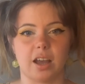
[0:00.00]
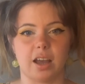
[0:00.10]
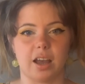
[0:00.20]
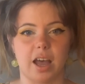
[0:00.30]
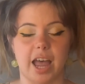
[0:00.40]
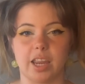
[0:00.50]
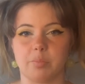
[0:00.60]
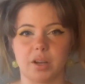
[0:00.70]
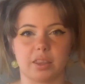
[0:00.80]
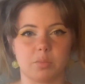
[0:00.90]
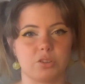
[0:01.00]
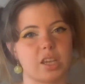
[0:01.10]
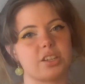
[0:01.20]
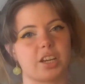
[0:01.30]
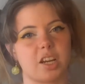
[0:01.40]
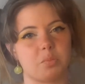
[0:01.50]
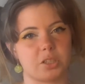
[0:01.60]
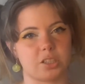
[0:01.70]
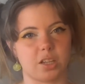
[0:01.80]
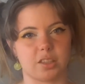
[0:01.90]
I am not the most educated
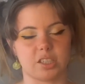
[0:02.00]
person on the